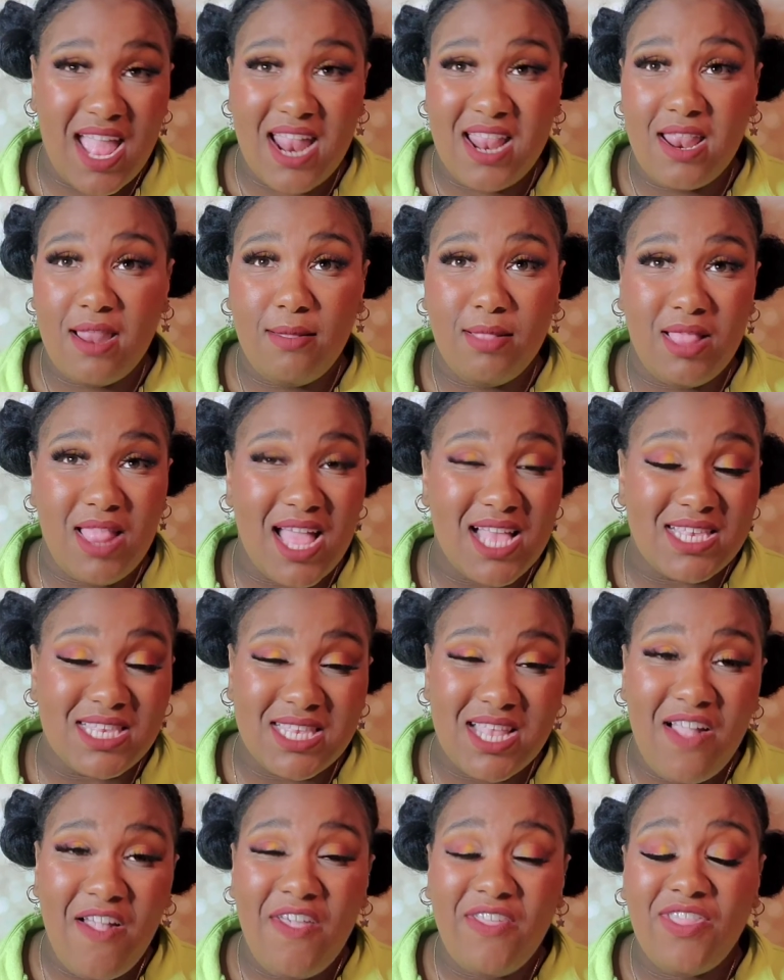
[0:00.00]
and the
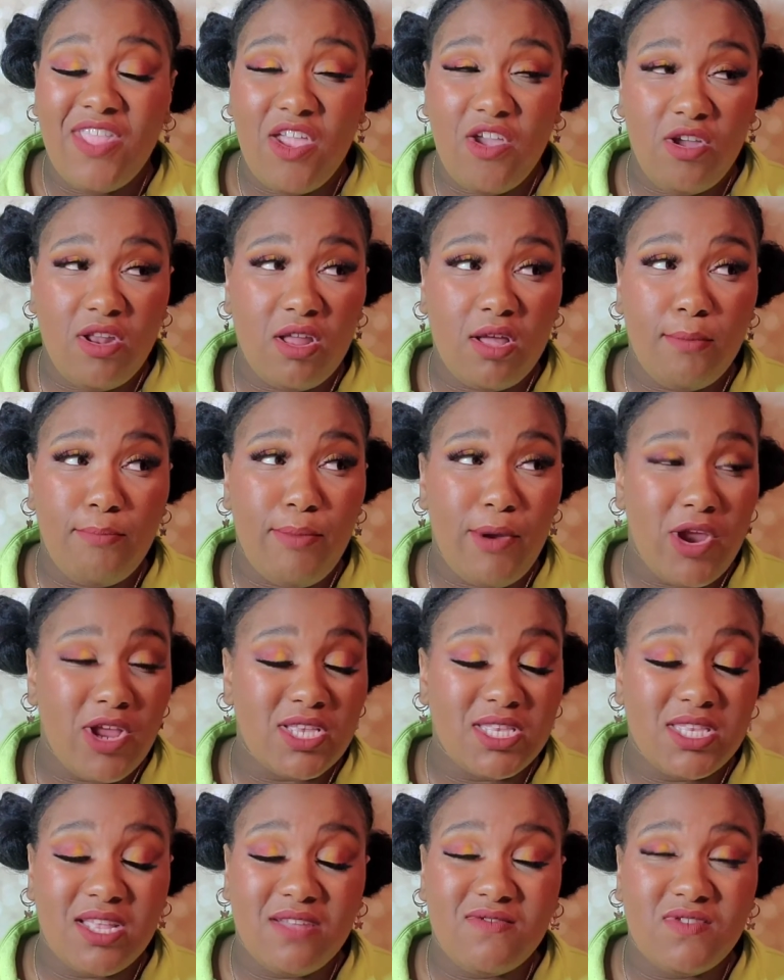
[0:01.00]
less that you're going to compare
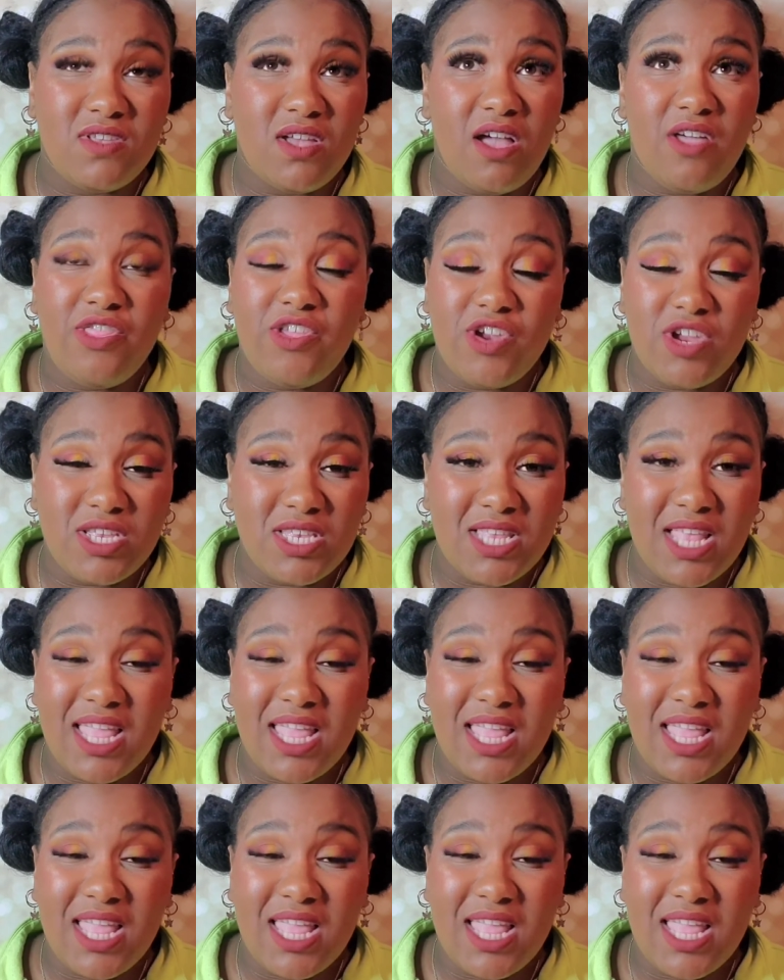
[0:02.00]
yourself to others.